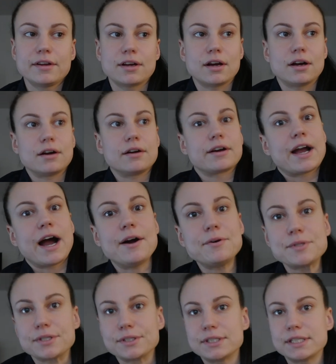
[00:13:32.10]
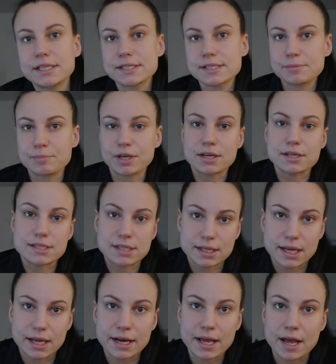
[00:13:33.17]
count on this, because
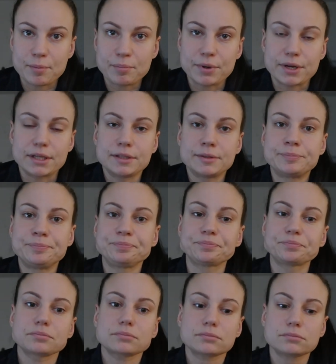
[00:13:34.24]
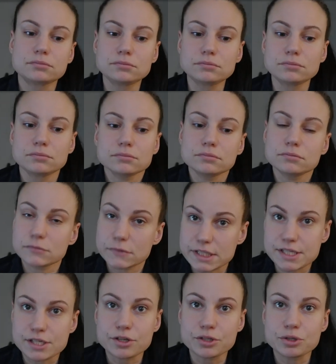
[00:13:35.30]
it can happen.
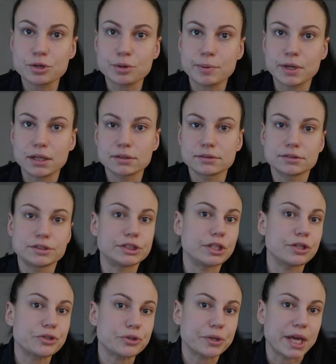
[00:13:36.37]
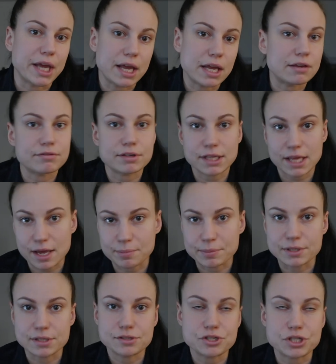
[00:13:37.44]
It's not normal, it's not okay. If it
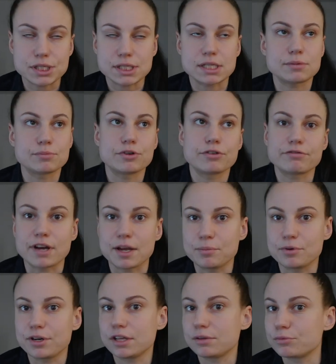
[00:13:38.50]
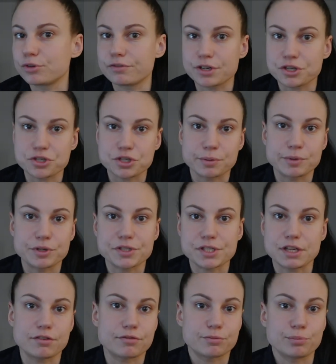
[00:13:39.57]
happens, just eat more fiber, eat more vegetables,
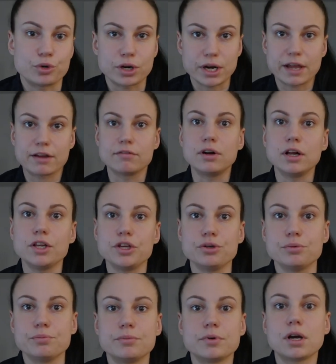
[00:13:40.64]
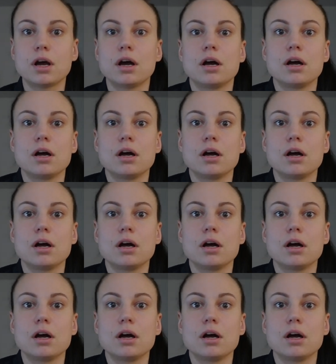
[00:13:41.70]
eat more like volume